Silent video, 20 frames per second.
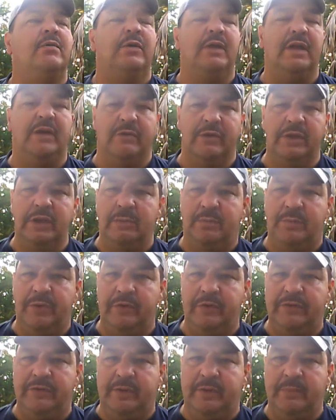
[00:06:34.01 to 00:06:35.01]
I really
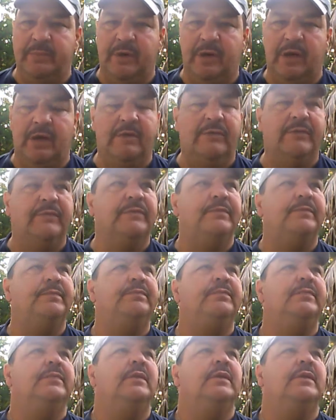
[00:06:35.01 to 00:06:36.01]
pissed him off,
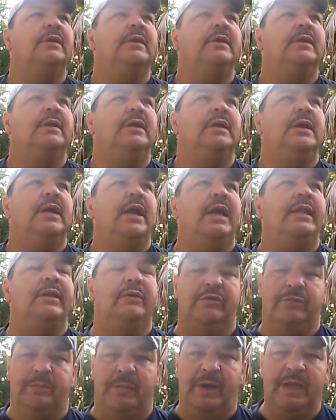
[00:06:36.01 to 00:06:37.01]
and it
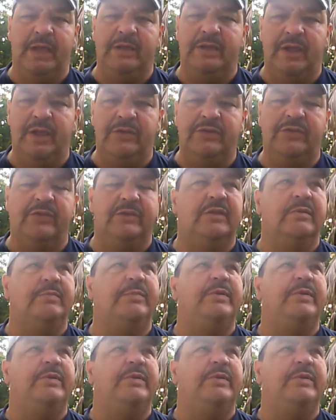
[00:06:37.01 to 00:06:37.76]
was my intention to